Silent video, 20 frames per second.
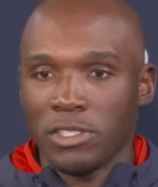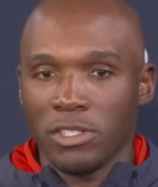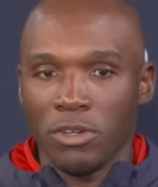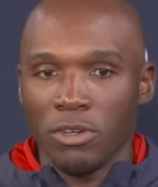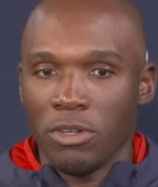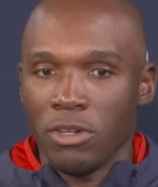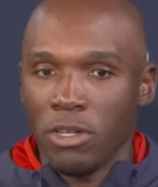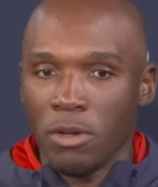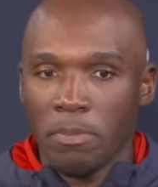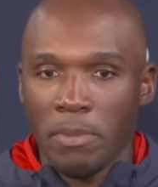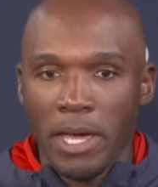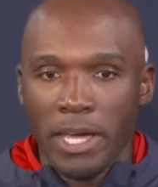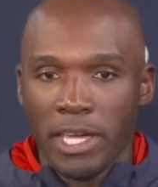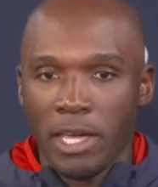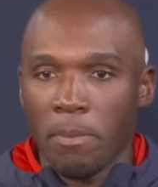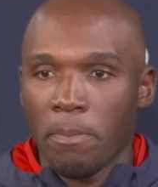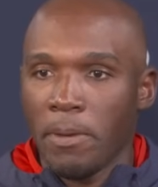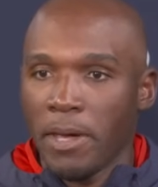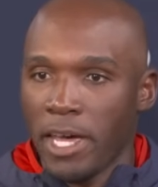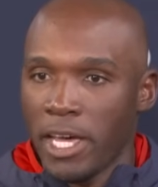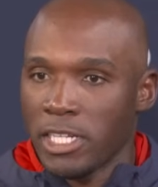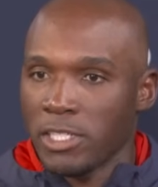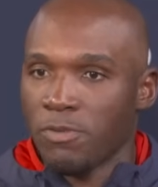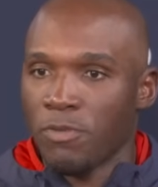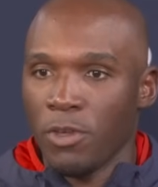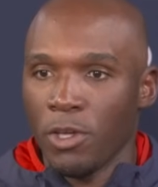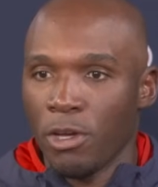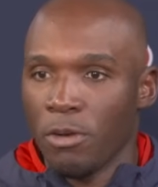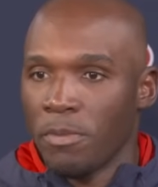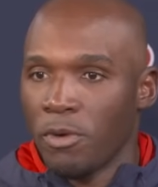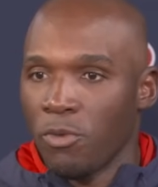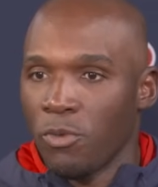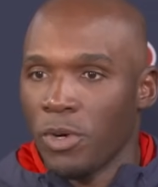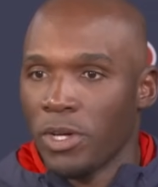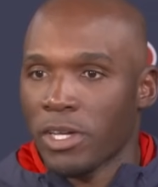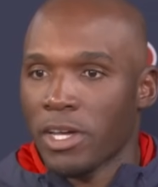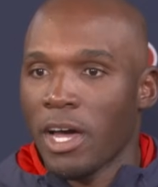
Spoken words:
So you look back at past film of what